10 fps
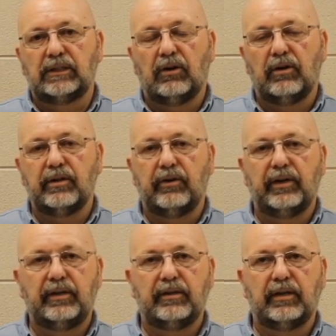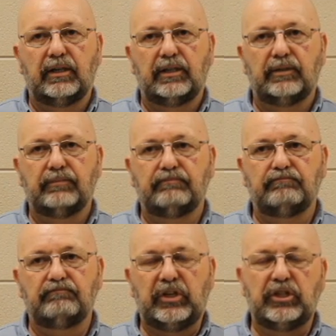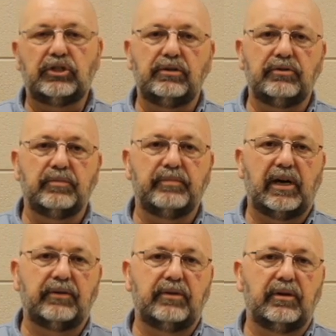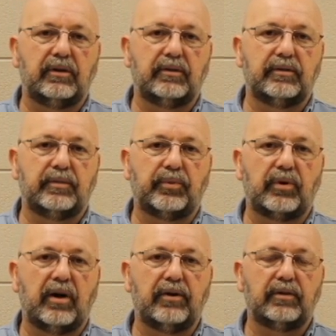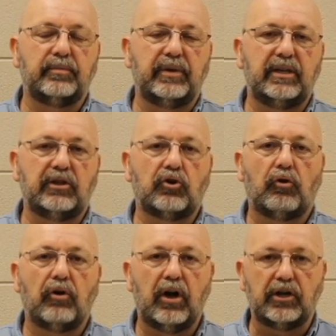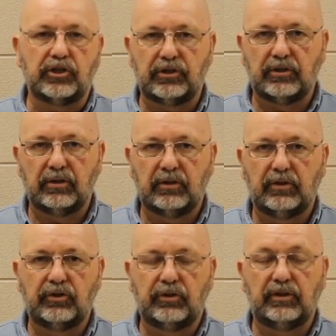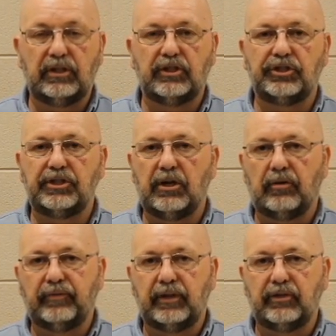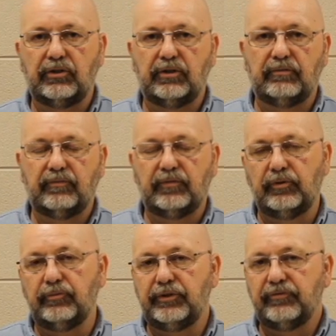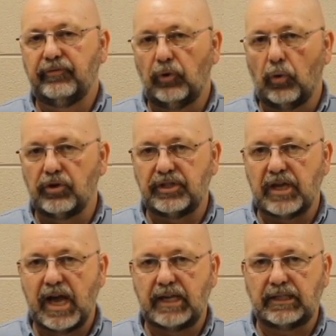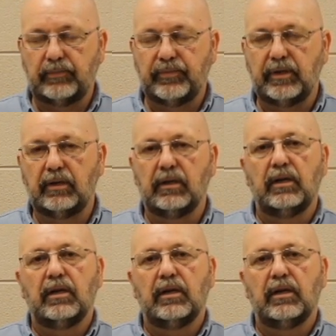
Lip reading: Are there any issues about the product being crushed? Do you need shelving? Do you floor stack something?